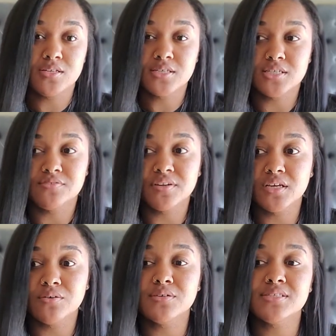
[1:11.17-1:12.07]
in this
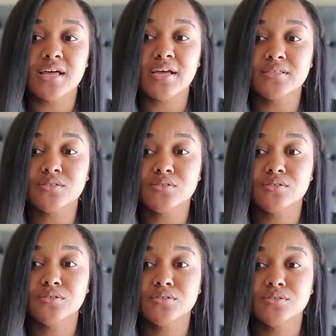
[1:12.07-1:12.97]
video is that
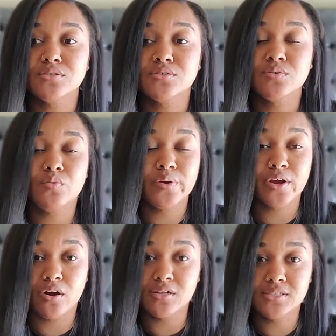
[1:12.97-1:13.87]
we are
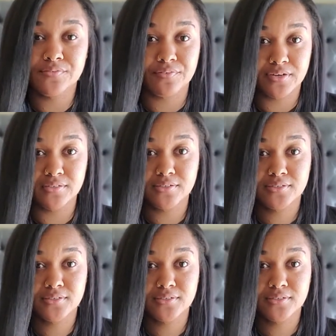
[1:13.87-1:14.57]
all different.